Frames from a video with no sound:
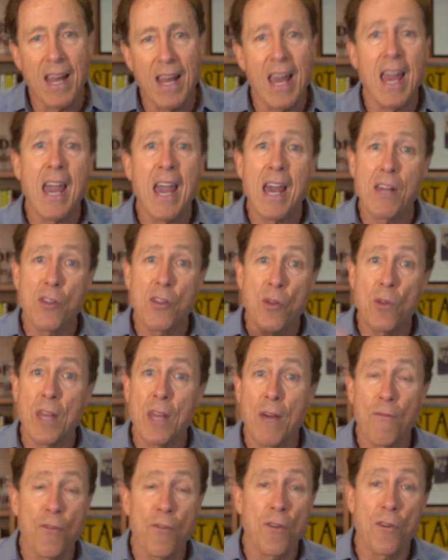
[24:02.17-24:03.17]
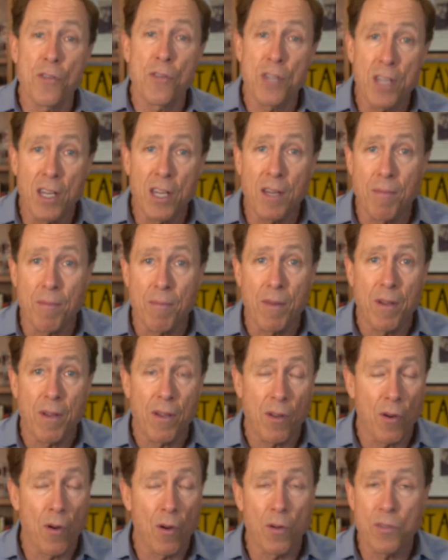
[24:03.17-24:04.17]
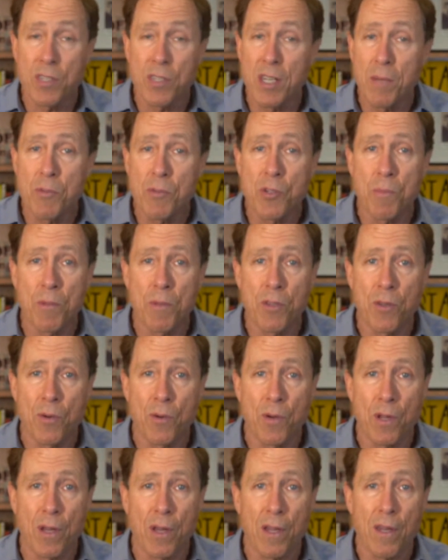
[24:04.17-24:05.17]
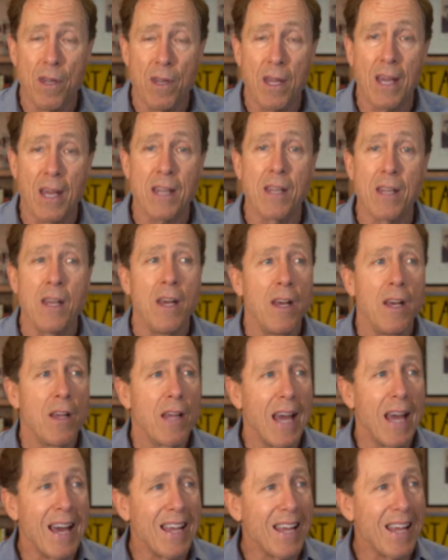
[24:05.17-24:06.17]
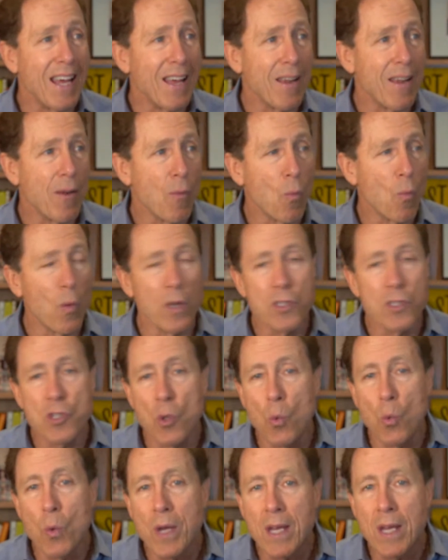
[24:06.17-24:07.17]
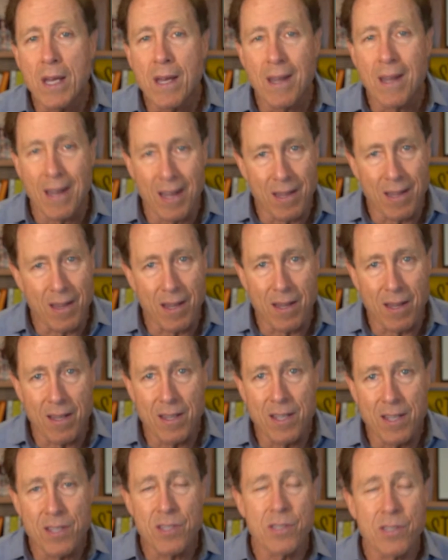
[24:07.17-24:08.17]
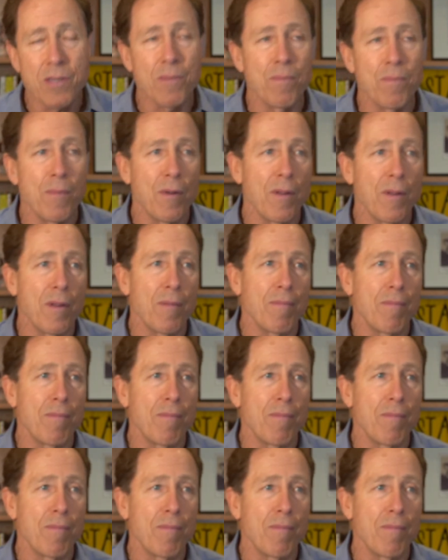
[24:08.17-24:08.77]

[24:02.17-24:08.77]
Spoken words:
and do that for your team. Your whole team should be doing it. And at once a week at the least, but